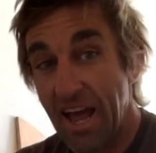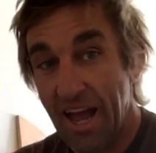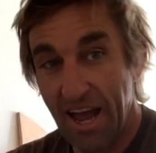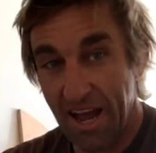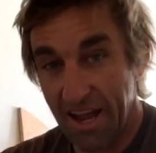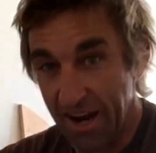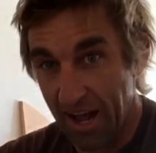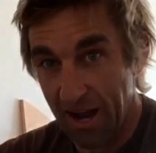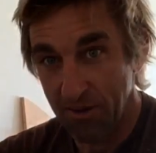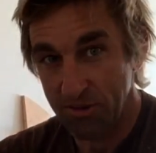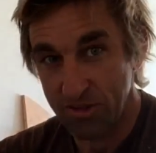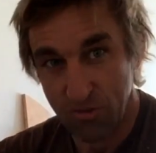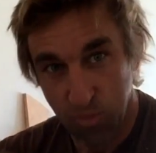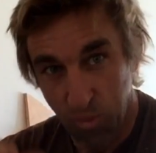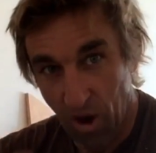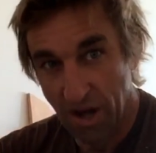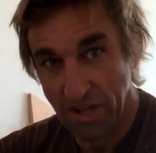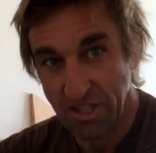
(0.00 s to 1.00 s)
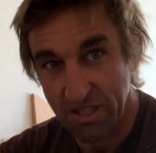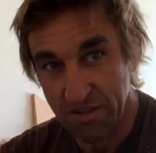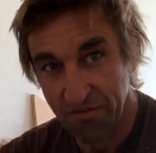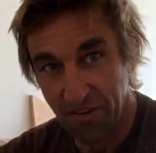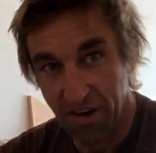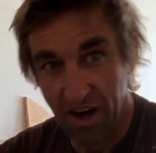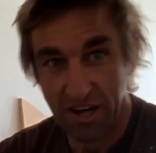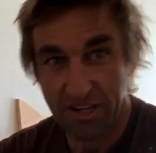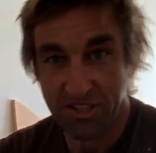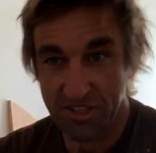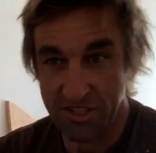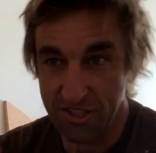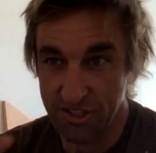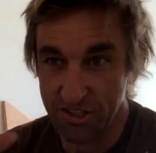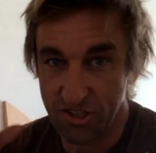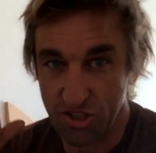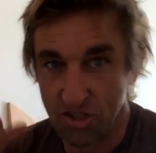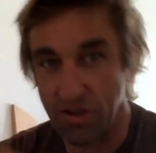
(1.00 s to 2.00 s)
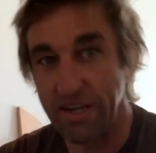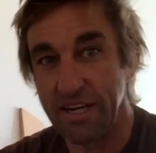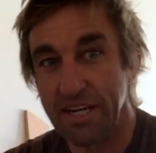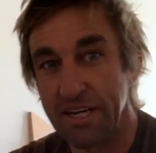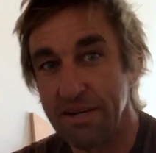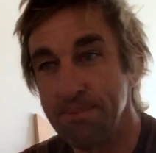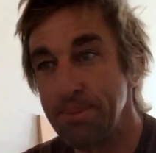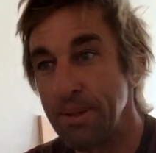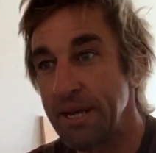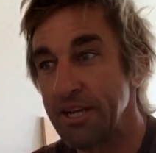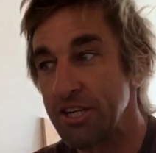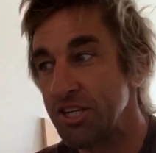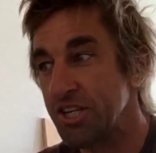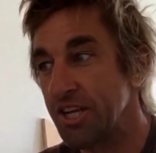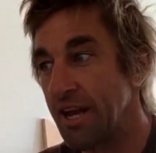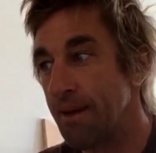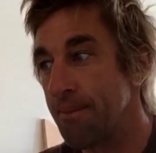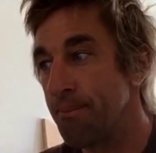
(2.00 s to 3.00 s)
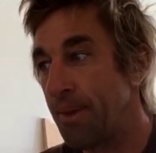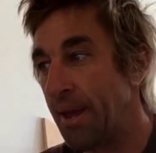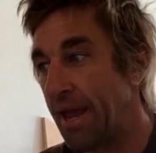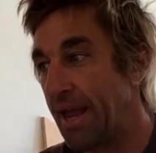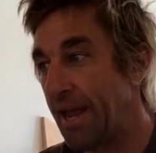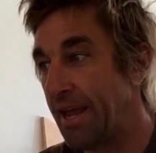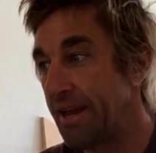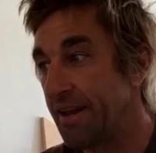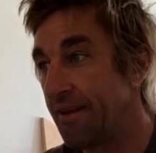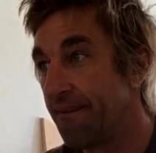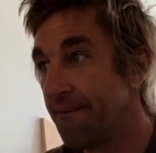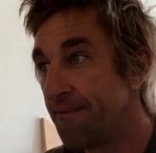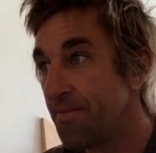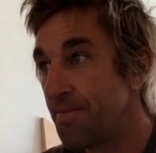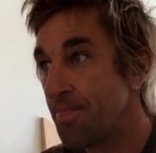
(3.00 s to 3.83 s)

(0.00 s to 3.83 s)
and I was watching Fox News, drinking pink champagne,